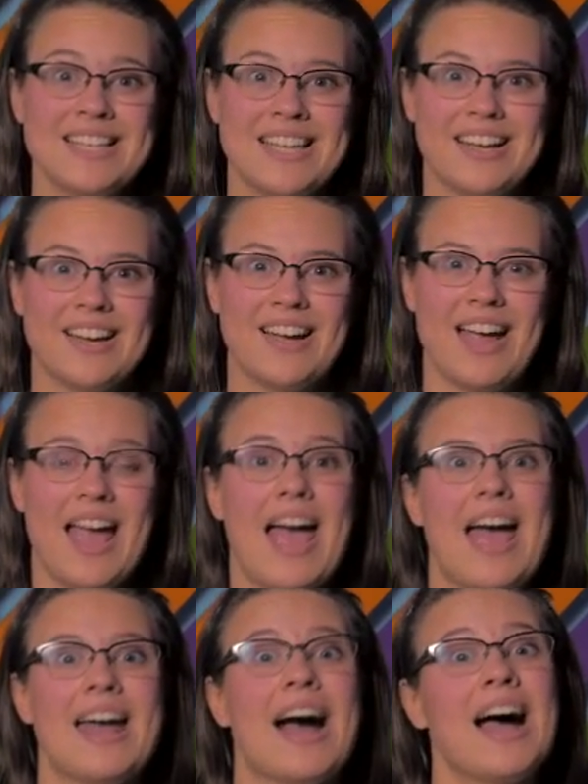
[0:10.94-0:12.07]
here,
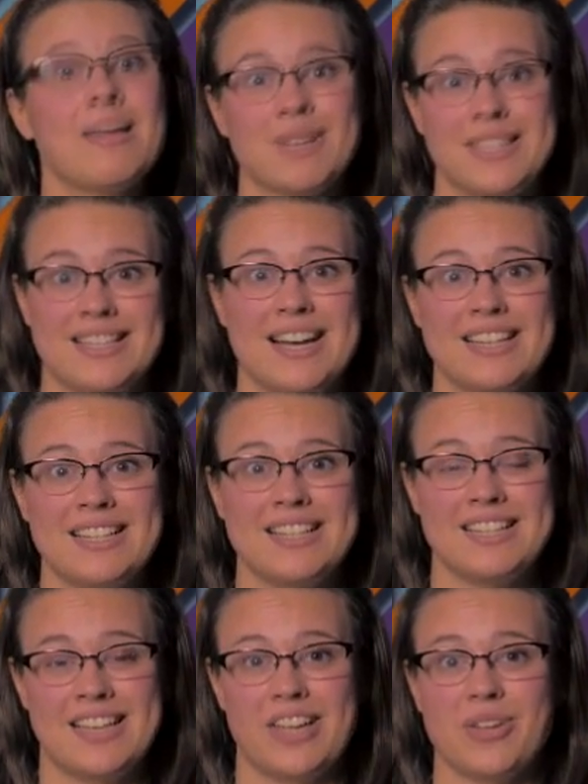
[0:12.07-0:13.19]
and I am excited
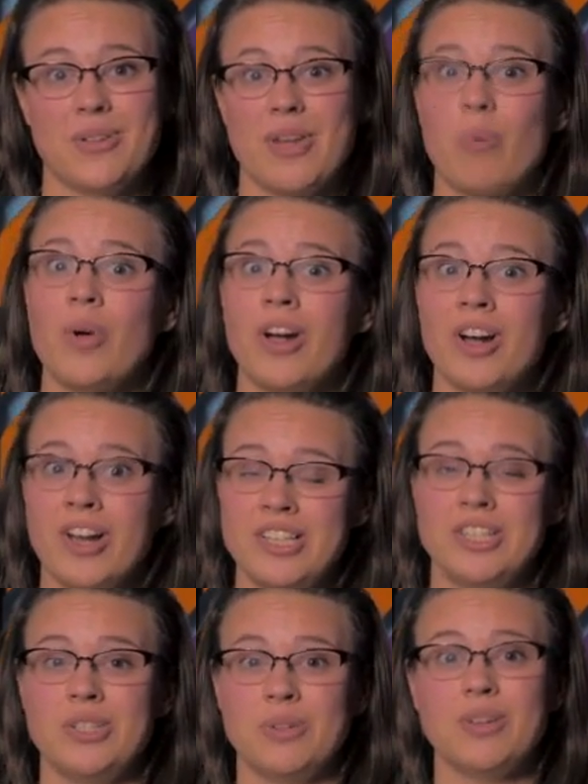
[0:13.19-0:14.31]
to tell you that we are going
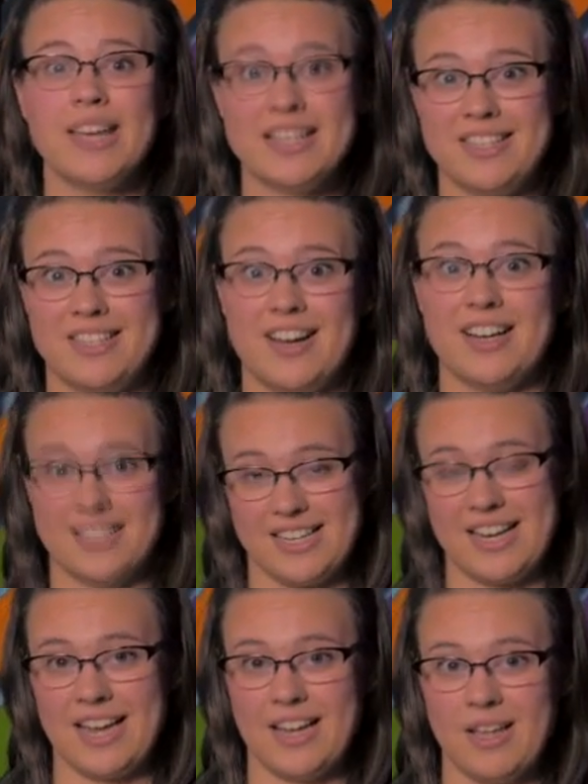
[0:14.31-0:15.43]
to do Kids Talk
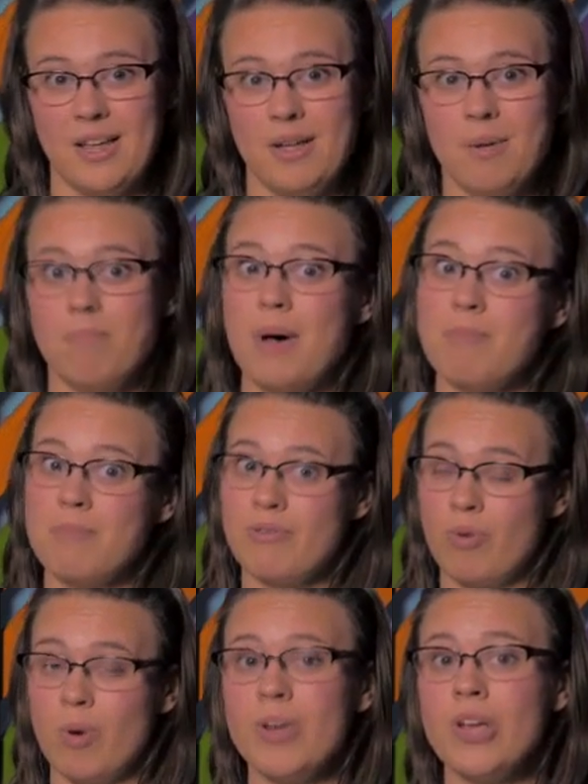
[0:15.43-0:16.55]
today. But
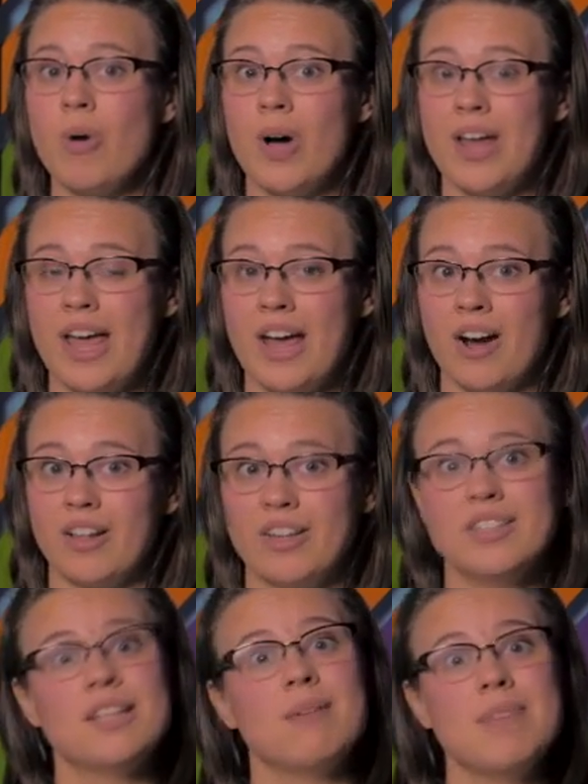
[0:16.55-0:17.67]
before we go on air,
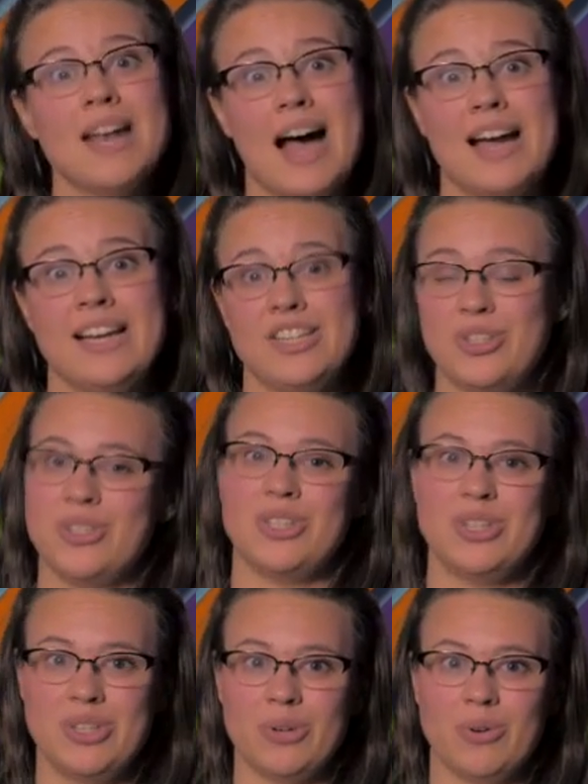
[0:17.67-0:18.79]
there's something I need you
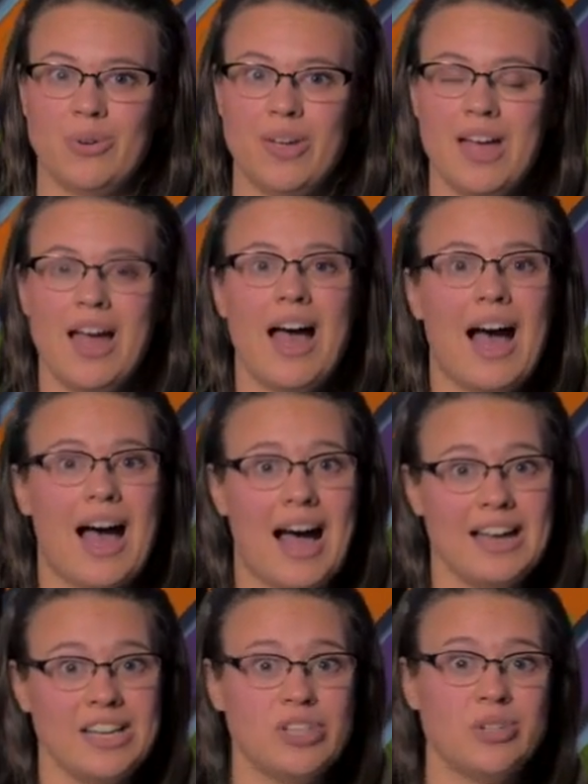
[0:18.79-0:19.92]
to do.
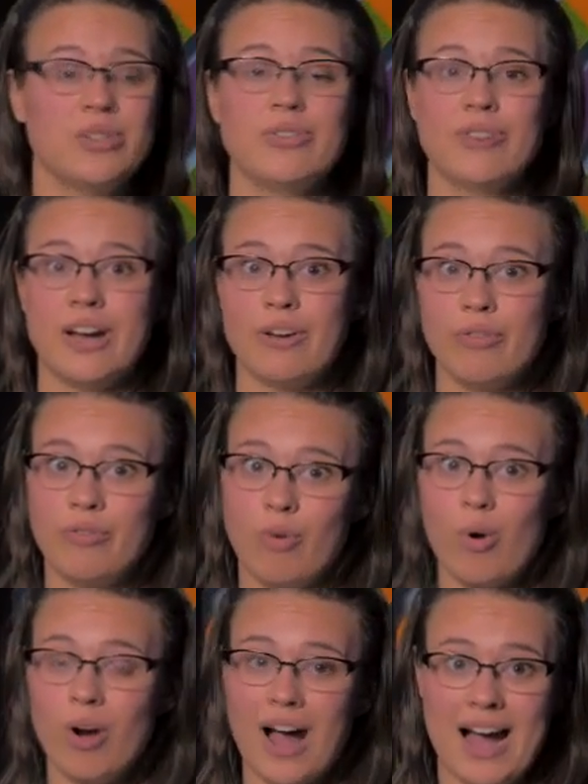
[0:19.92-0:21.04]
I need you to find
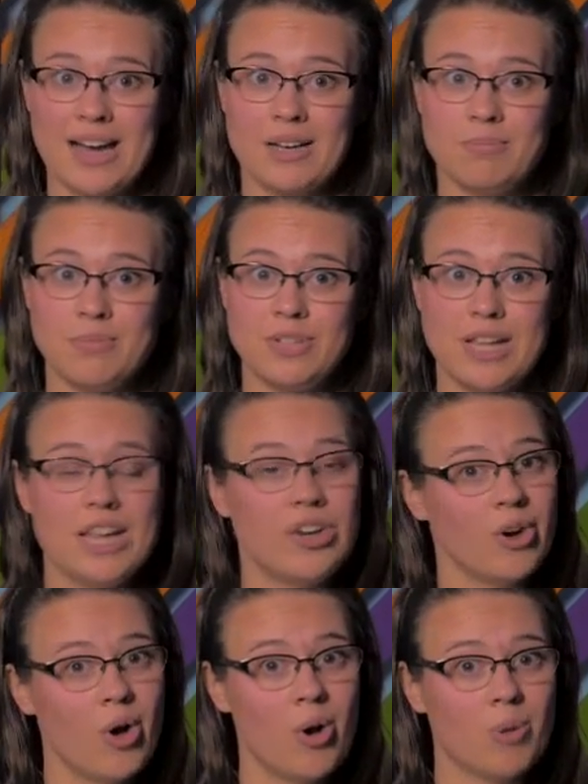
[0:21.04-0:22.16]
four items in
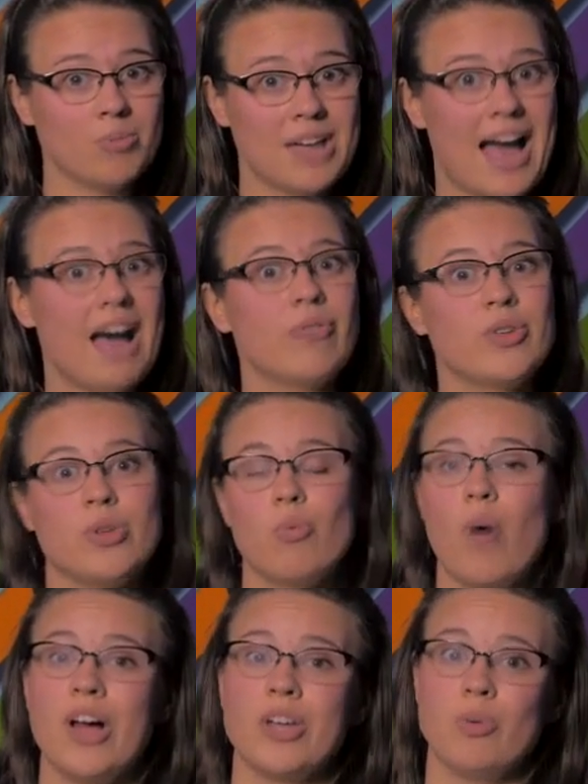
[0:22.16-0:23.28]
your home to have with you
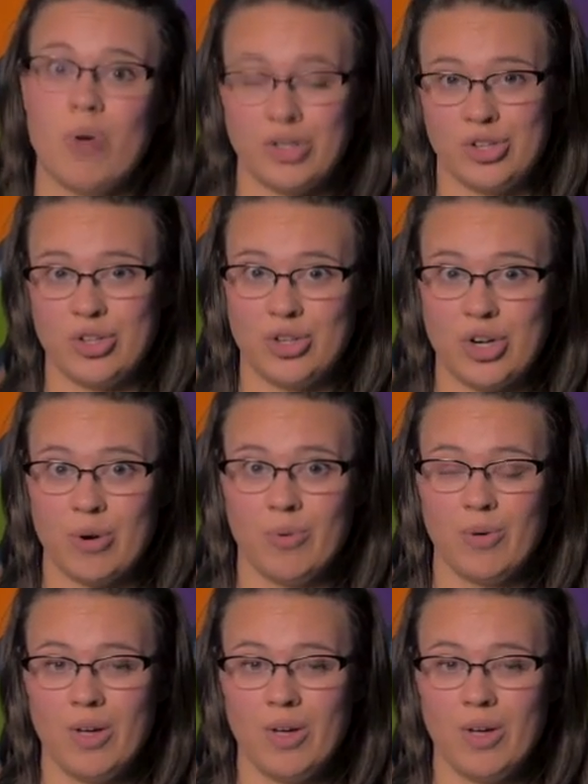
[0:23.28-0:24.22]
while you watch the show.